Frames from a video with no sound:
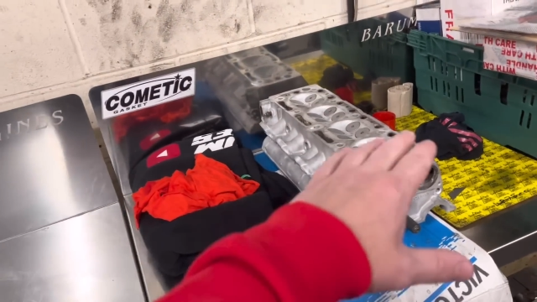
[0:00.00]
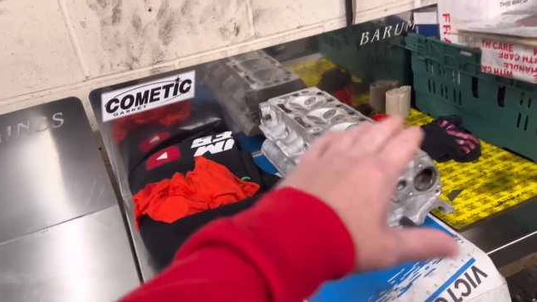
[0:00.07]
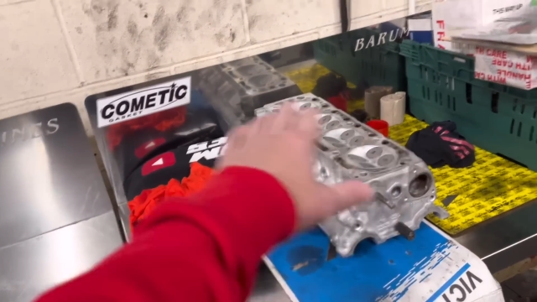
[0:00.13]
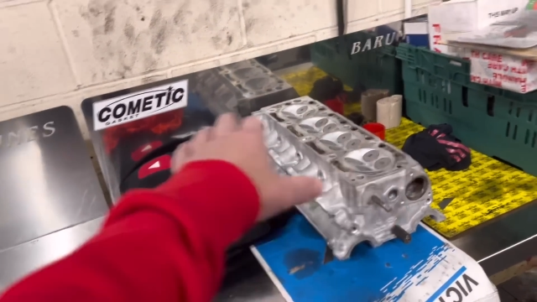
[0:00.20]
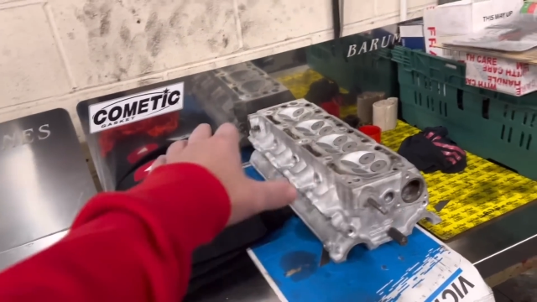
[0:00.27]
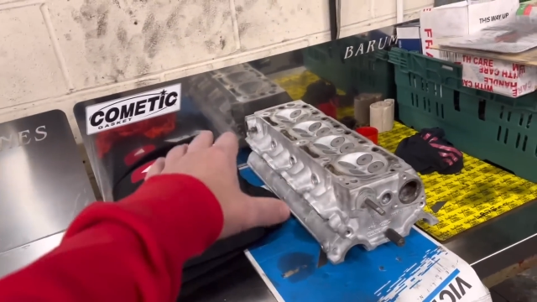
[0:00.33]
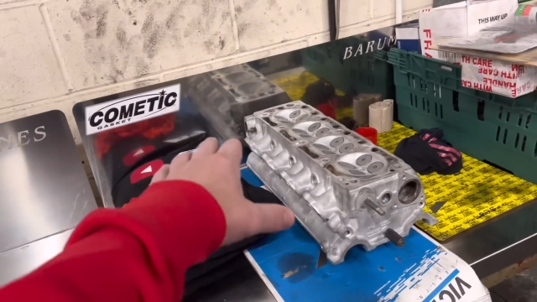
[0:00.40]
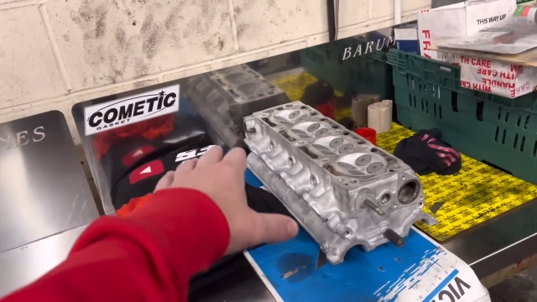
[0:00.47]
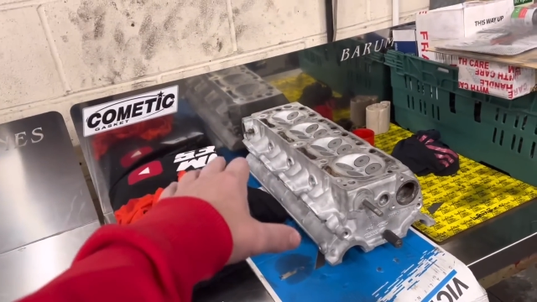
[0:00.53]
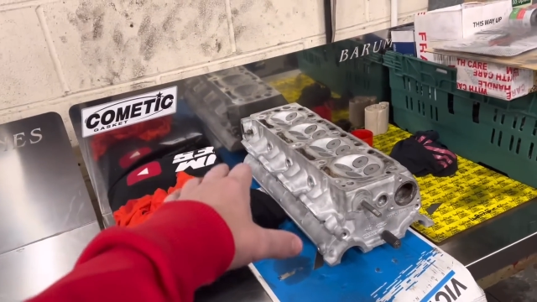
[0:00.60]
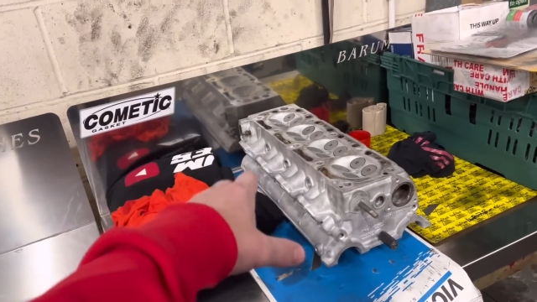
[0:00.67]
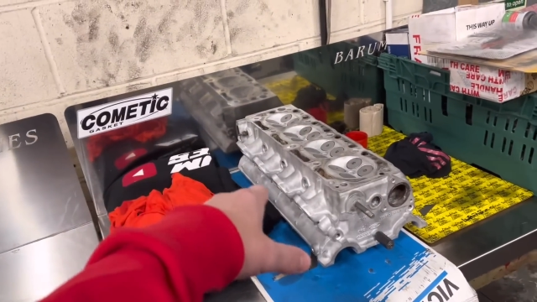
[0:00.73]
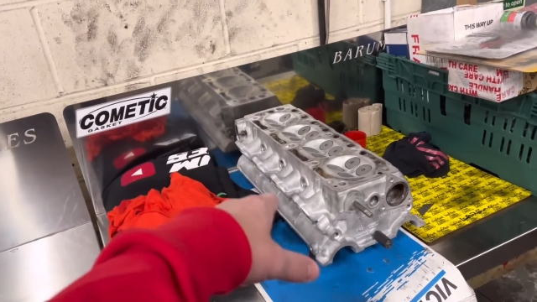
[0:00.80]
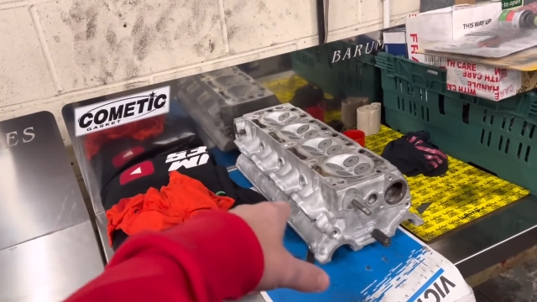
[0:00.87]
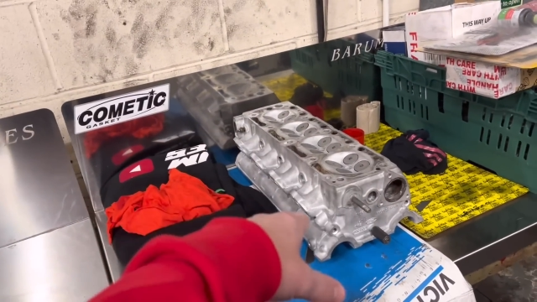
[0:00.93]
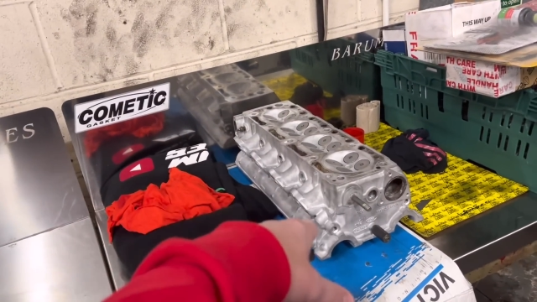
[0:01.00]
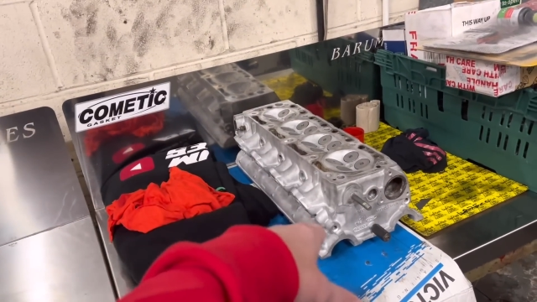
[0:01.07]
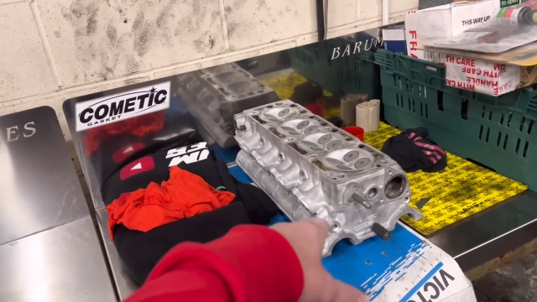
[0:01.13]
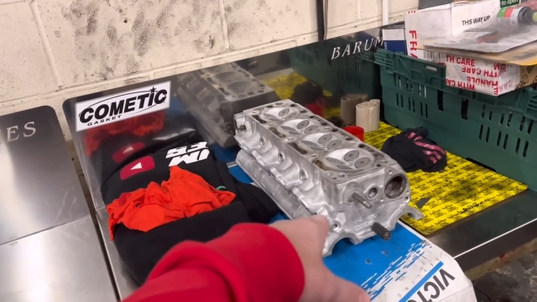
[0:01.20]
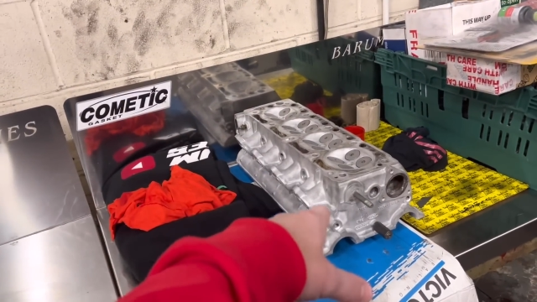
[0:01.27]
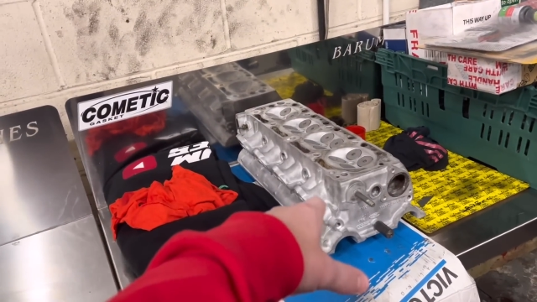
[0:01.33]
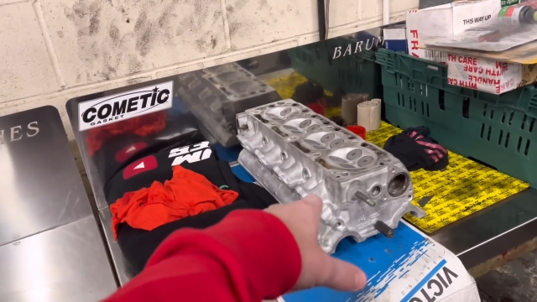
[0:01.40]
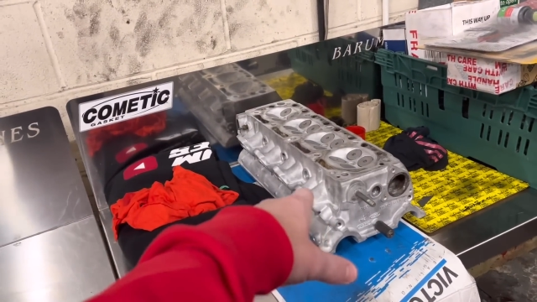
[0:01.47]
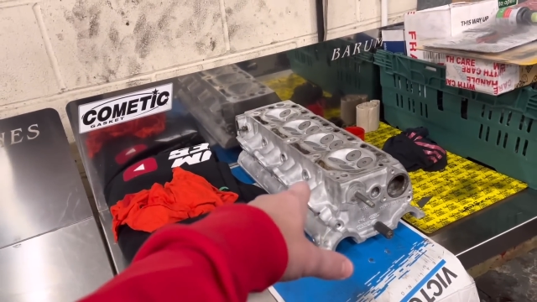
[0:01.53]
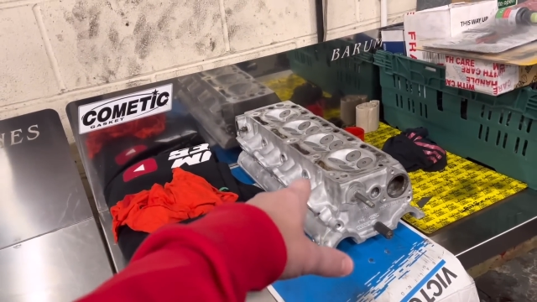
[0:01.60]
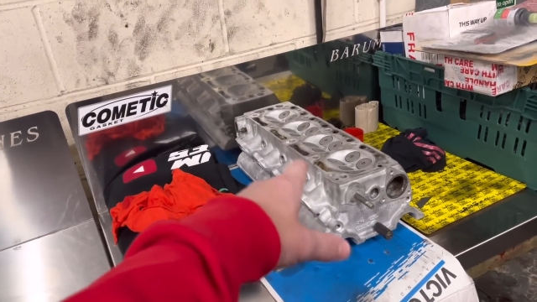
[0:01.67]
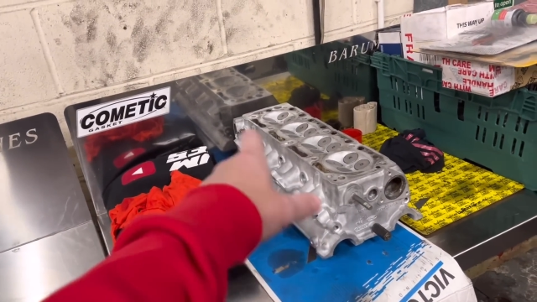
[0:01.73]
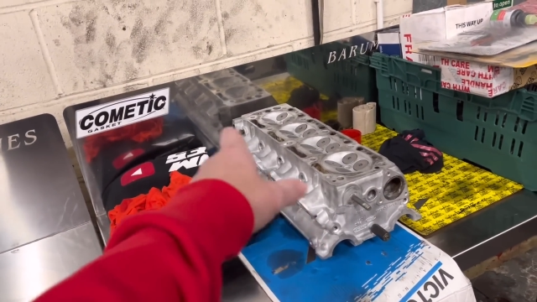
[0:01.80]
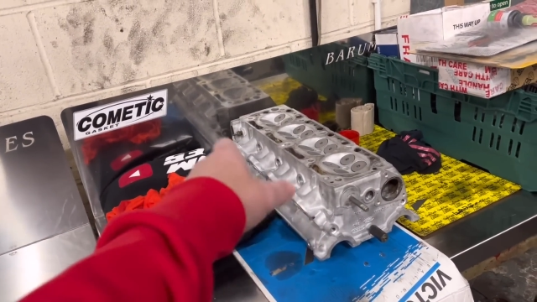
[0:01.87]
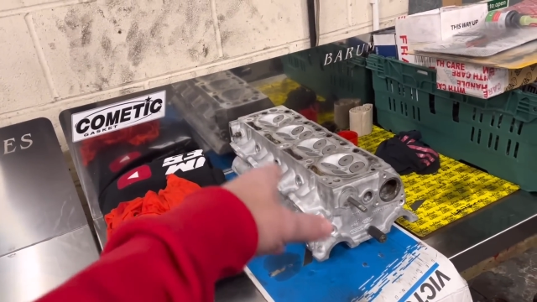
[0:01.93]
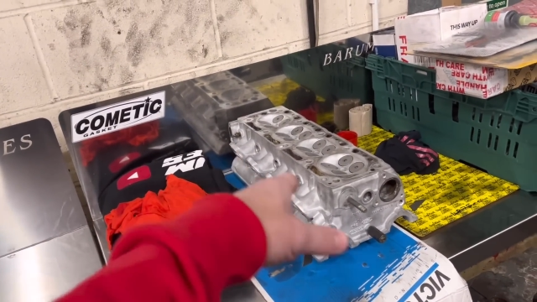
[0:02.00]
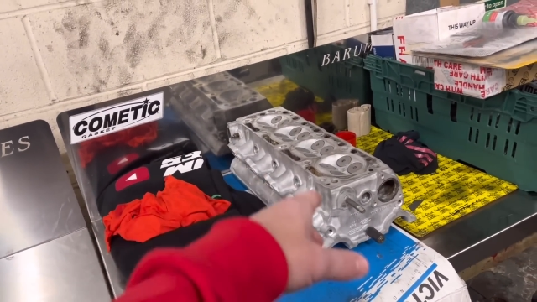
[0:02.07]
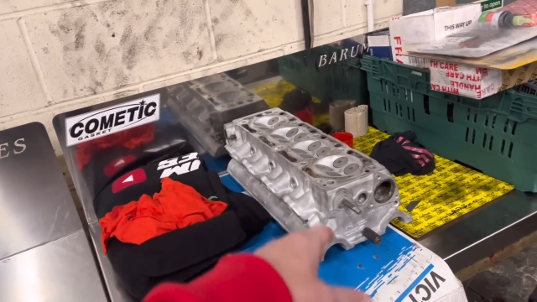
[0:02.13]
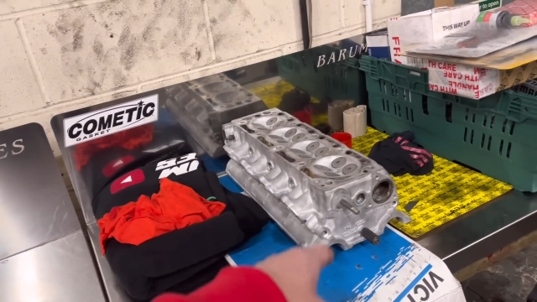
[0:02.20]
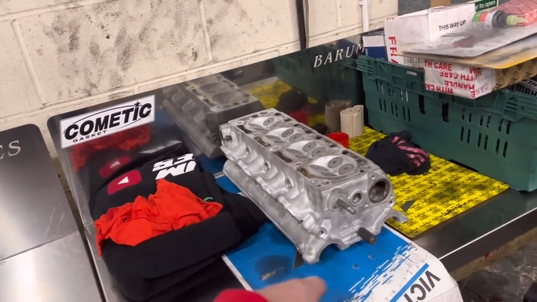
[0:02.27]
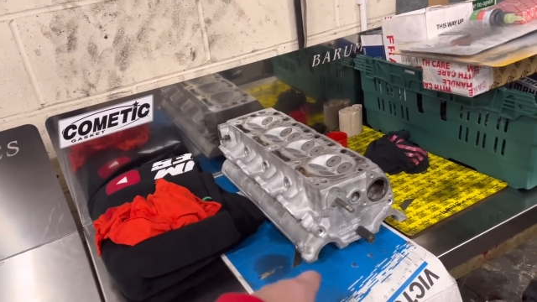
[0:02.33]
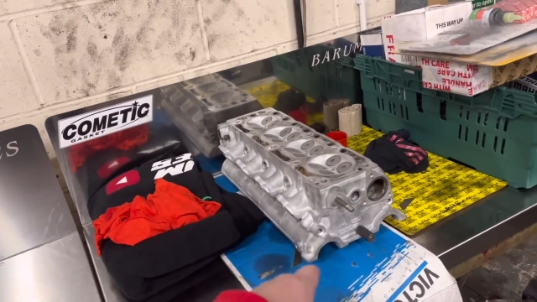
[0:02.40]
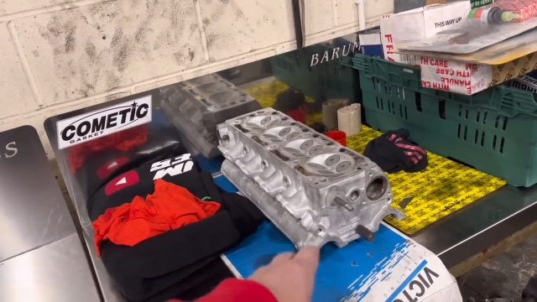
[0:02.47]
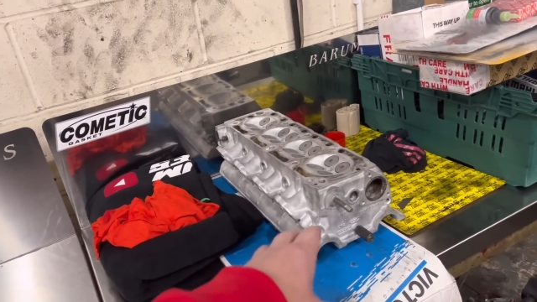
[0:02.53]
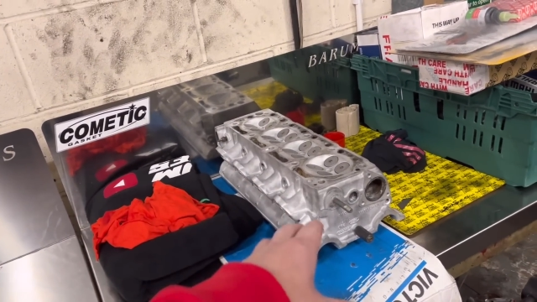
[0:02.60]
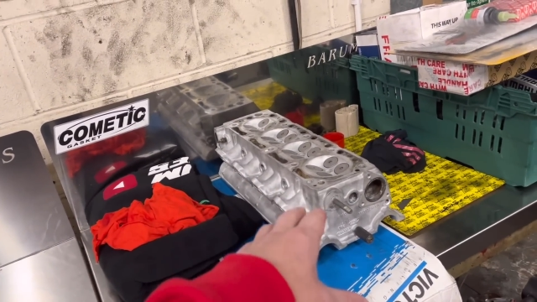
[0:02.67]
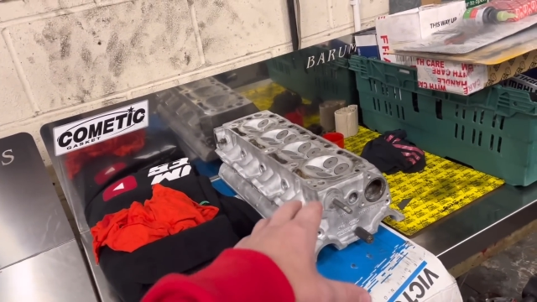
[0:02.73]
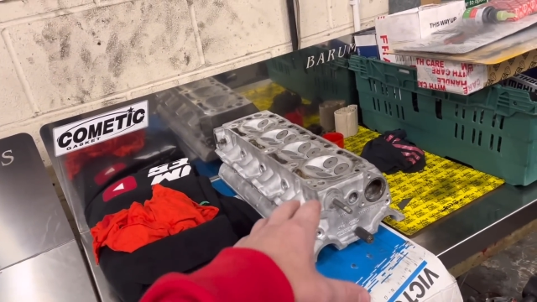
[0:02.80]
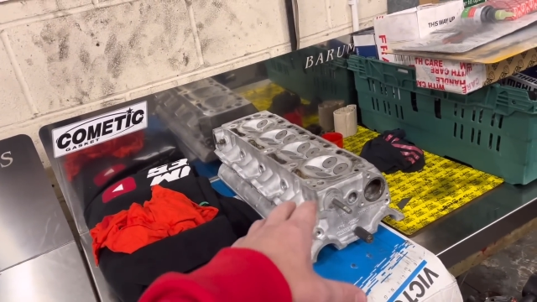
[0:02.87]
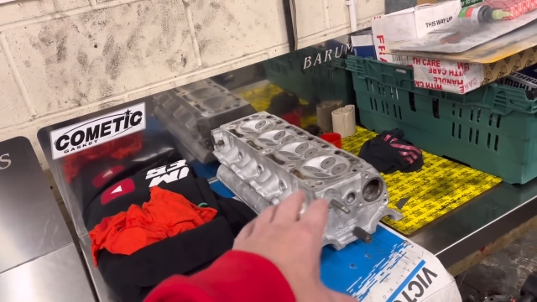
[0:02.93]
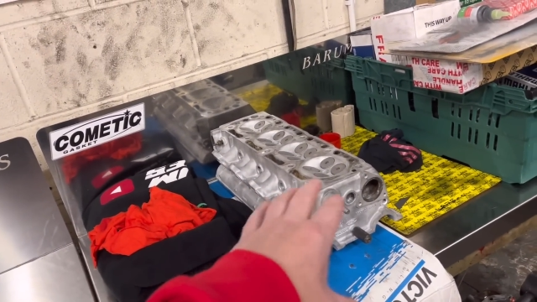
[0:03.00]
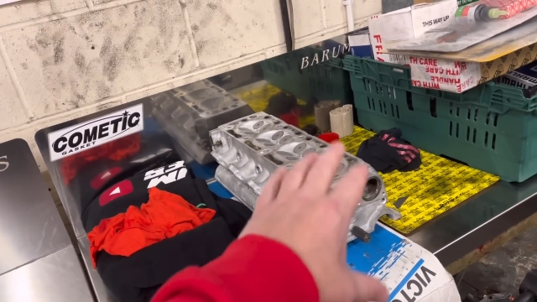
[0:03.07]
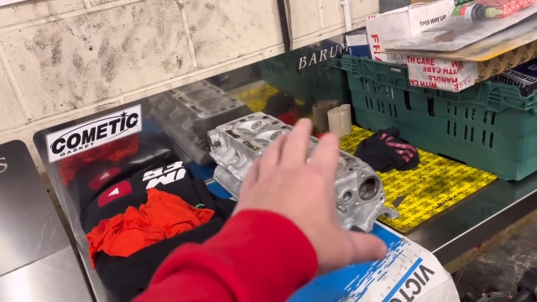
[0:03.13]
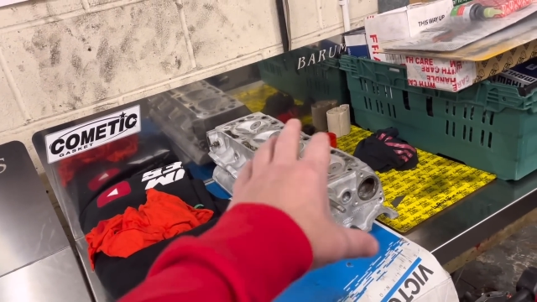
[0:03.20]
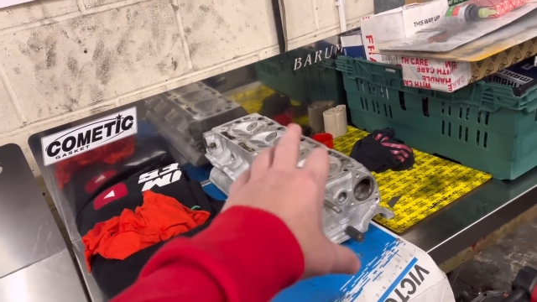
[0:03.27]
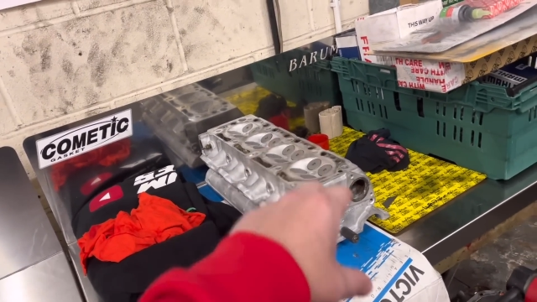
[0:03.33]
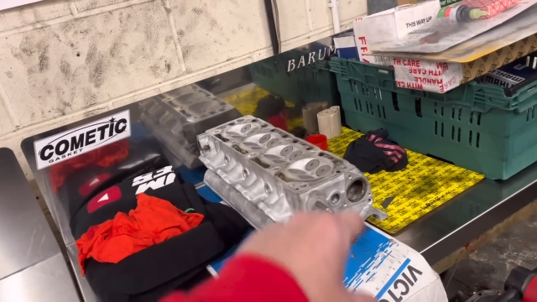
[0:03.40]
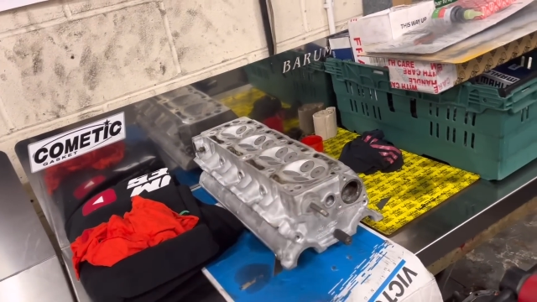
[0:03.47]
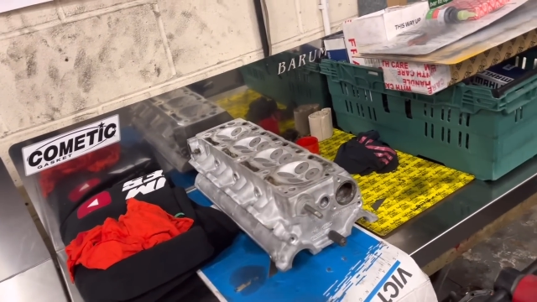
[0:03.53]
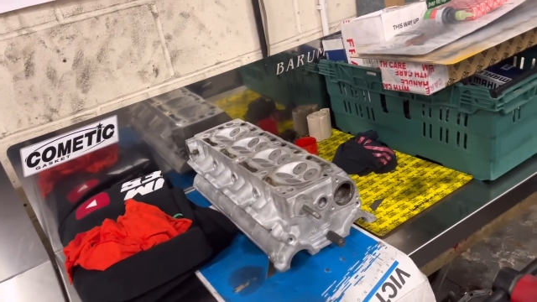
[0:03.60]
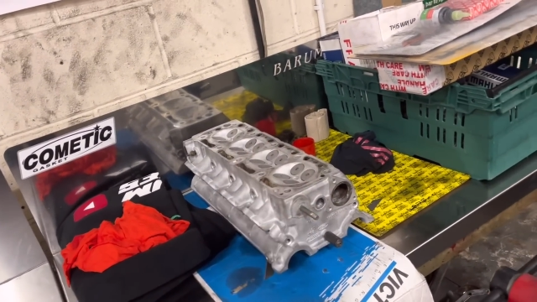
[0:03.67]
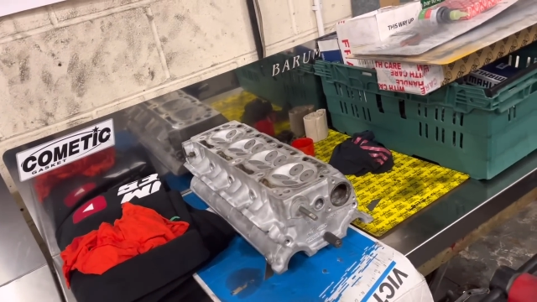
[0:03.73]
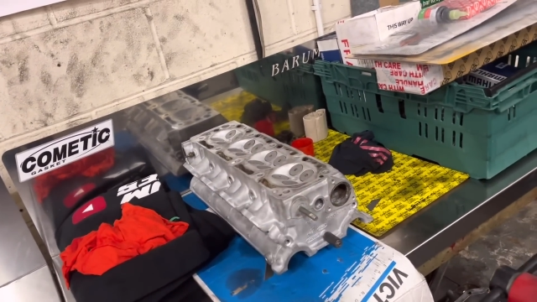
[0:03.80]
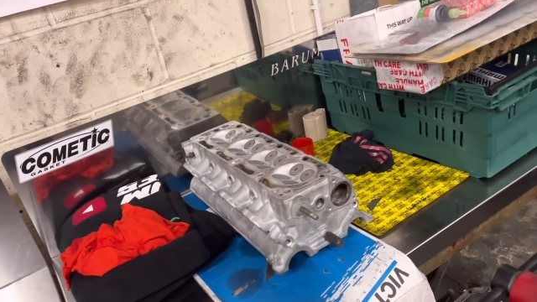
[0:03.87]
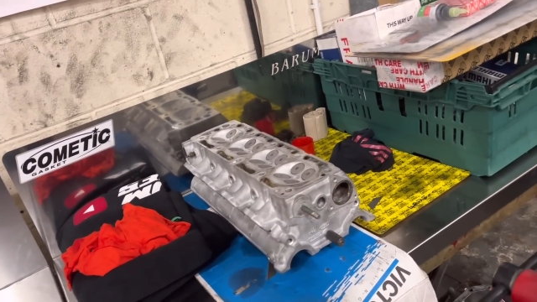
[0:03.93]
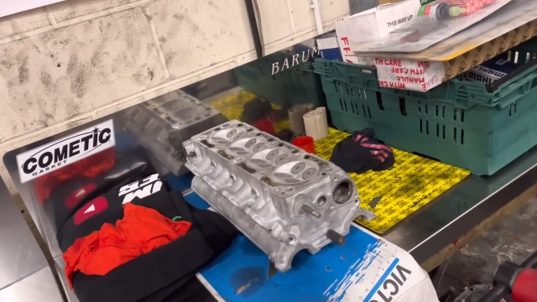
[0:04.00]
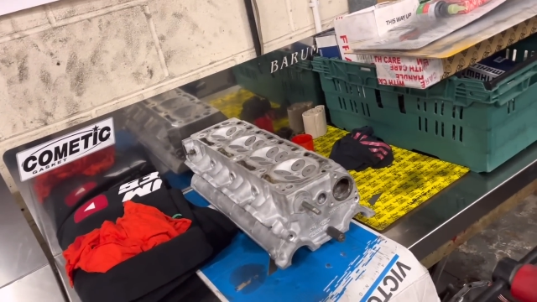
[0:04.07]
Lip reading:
No face is visible, so there are no lips to read.